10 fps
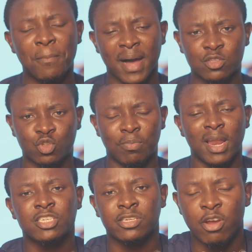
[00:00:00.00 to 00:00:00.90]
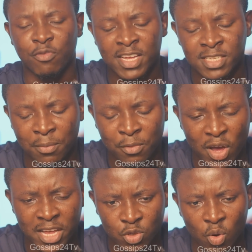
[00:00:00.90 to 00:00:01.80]
I'm back to Black Sherif and
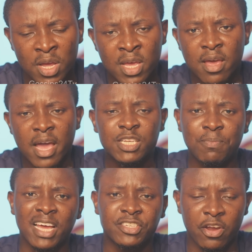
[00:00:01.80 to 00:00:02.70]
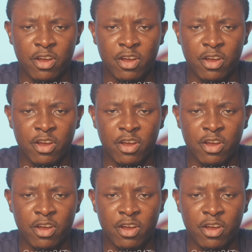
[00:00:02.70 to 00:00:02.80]
Seminole, and so, it's Black